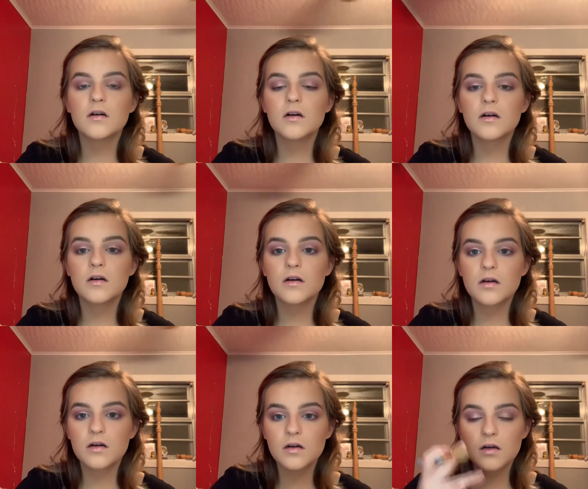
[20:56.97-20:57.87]

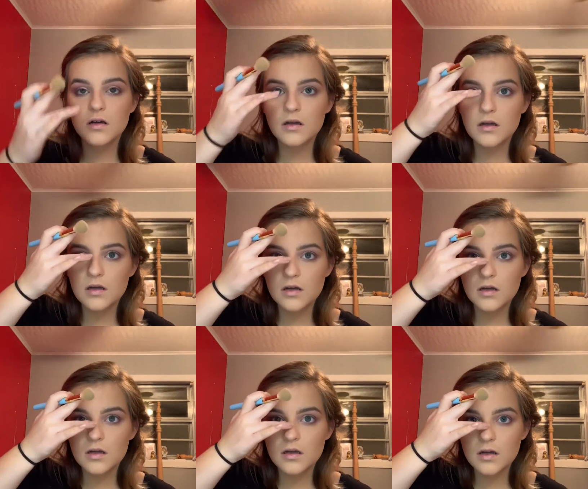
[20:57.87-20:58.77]

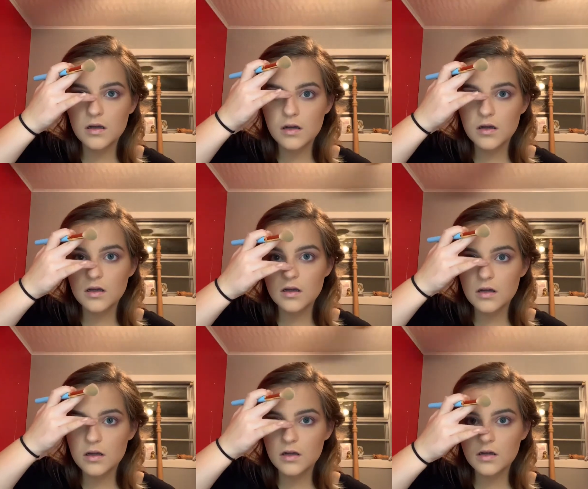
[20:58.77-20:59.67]

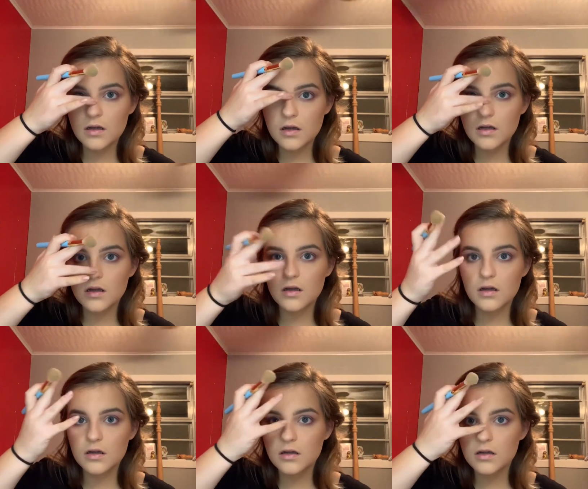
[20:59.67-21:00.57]

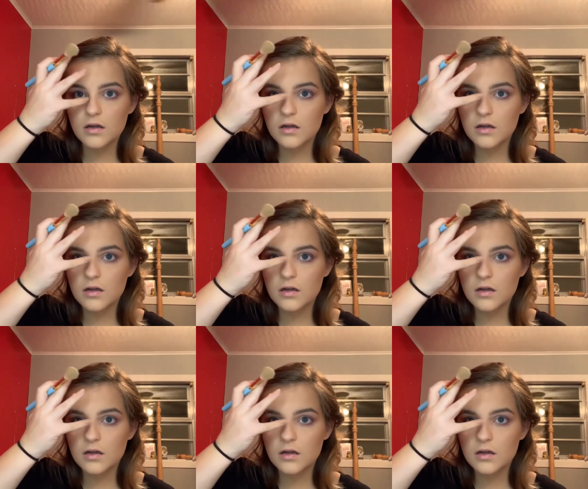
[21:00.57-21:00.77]
[no speech]